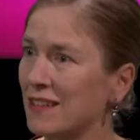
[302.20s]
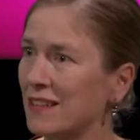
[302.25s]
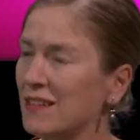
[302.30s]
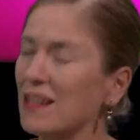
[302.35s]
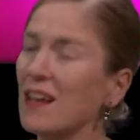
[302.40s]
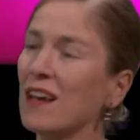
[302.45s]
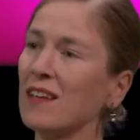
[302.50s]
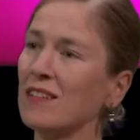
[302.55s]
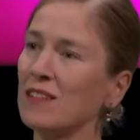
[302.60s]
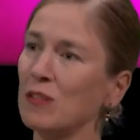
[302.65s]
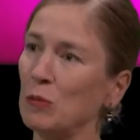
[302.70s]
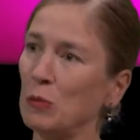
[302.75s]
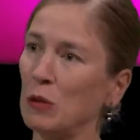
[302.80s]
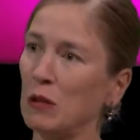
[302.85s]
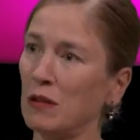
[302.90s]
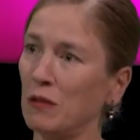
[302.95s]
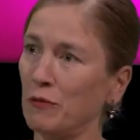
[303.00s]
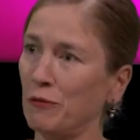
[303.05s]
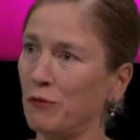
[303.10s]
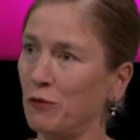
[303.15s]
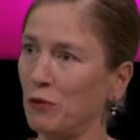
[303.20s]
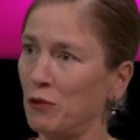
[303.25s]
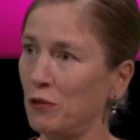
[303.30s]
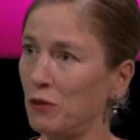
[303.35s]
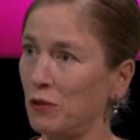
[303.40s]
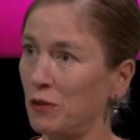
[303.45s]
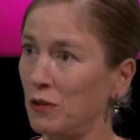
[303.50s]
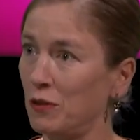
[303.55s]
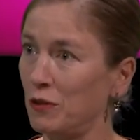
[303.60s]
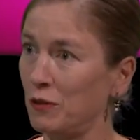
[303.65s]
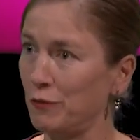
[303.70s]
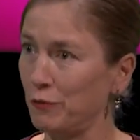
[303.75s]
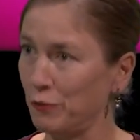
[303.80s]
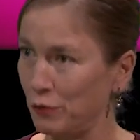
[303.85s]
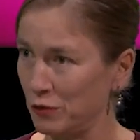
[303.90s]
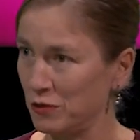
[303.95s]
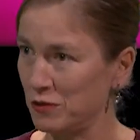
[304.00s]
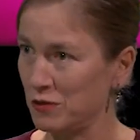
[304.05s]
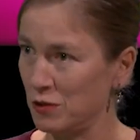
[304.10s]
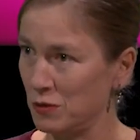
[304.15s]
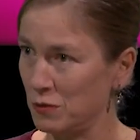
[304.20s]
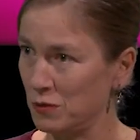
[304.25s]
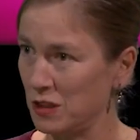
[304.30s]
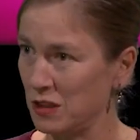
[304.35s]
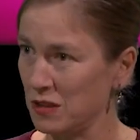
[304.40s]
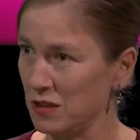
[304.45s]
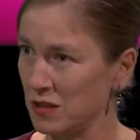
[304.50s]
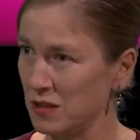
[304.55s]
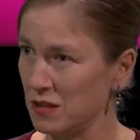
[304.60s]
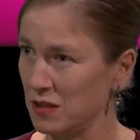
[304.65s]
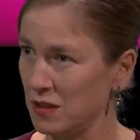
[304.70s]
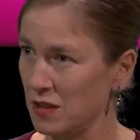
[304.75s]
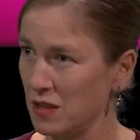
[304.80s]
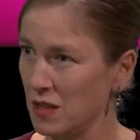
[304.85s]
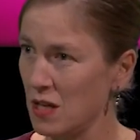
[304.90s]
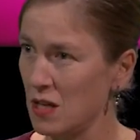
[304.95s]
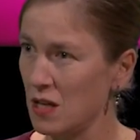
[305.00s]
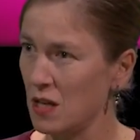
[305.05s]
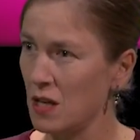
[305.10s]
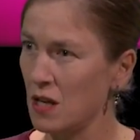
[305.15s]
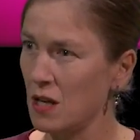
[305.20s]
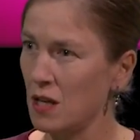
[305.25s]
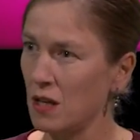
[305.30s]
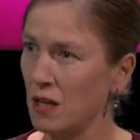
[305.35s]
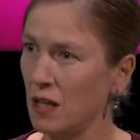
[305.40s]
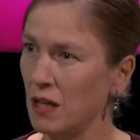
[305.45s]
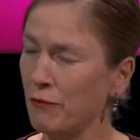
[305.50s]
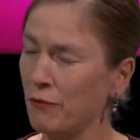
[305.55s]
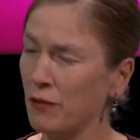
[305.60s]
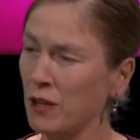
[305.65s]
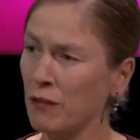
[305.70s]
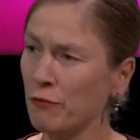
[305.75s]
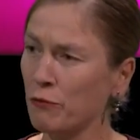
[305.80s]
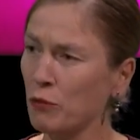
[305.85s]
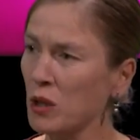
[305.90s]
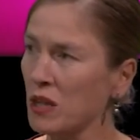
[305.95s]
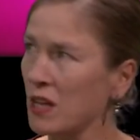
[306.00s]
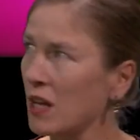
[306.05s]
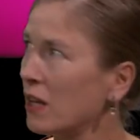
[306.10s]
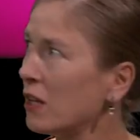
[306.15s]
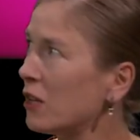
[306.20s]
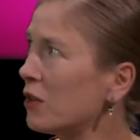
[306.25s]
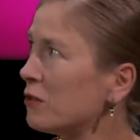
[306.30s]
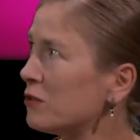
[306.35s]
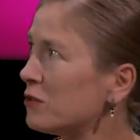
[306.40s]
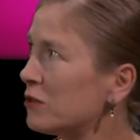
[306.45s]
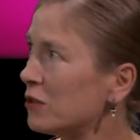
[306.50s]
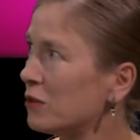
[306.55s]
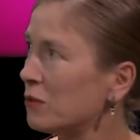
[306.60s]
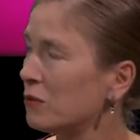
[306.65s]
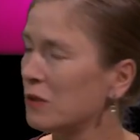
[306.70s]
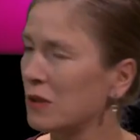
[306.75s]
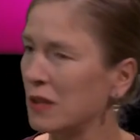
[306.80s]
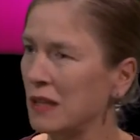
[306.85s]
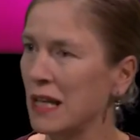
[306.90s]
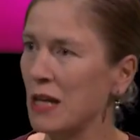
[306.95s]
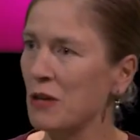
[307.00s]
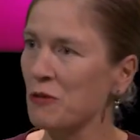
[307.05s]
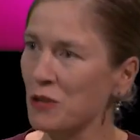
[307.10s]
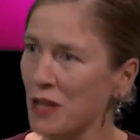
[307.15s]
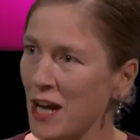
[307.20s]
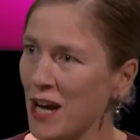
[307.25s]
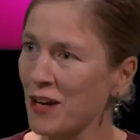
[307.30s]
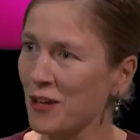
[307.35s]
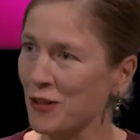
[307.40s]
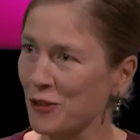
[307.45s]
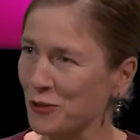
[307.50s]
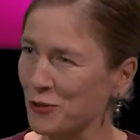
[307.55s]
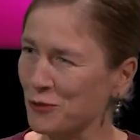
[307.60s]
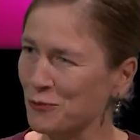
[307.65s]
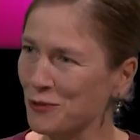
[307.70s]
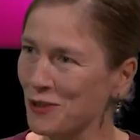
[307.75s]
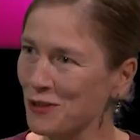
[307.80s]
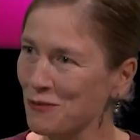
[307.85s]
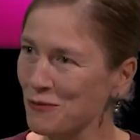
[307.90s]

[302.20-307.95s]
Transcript: detectable for students. If we then go to Leonardo,